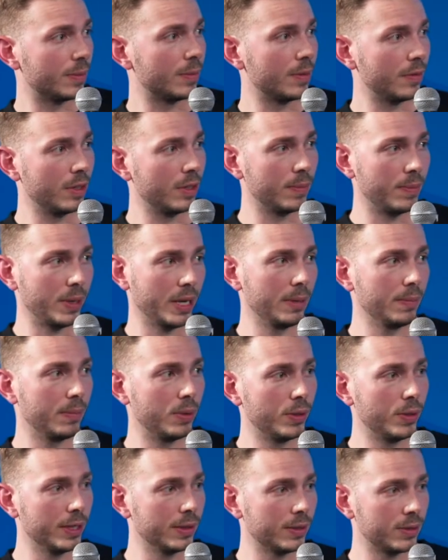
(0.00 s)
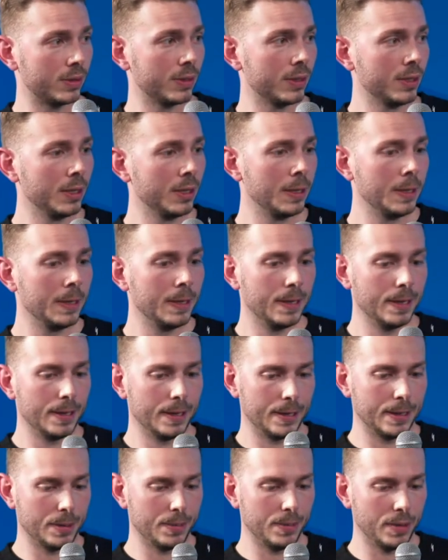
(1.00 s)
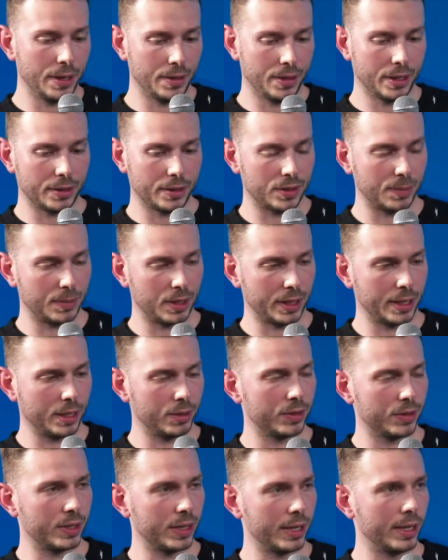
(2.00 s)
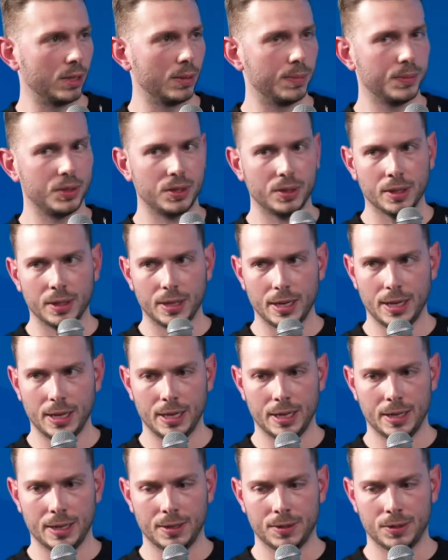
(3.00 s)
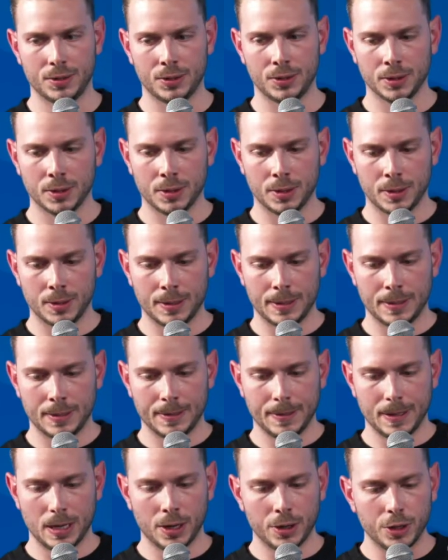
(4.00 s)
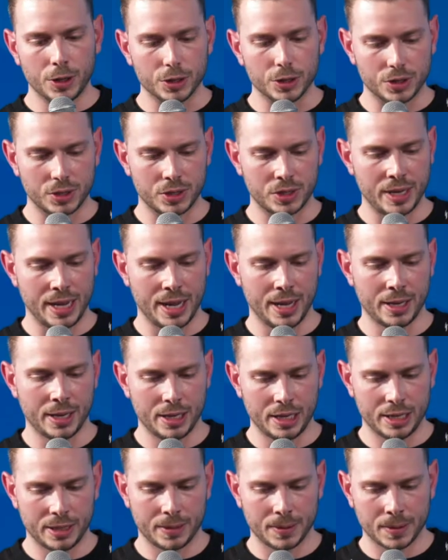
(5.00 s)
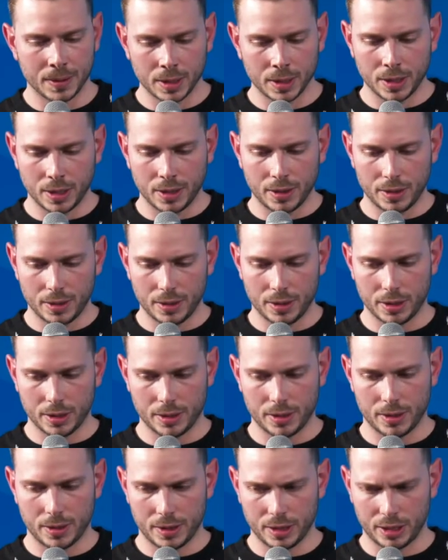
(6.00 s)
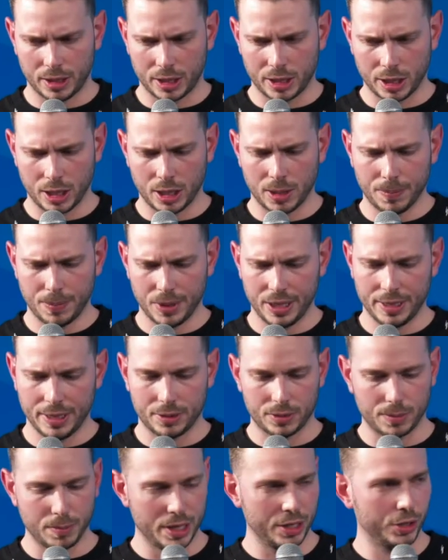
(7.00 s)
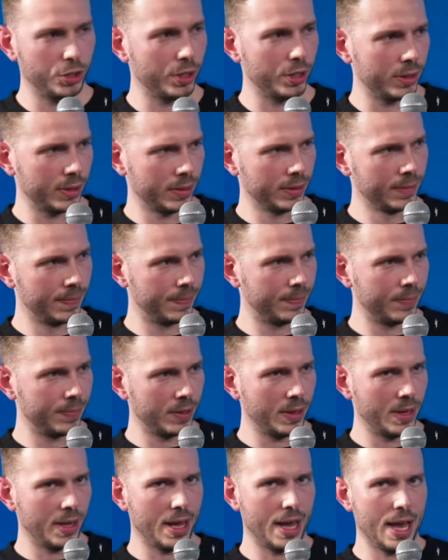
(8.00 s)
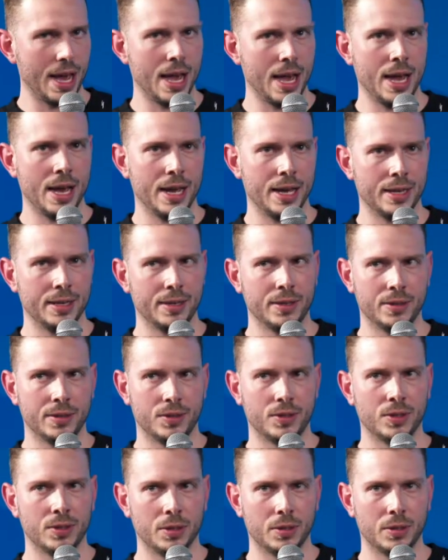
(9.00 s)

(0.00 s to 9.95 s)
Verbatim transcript: of their pain points. Um, I think something else that helps is understanding the, the company's mission and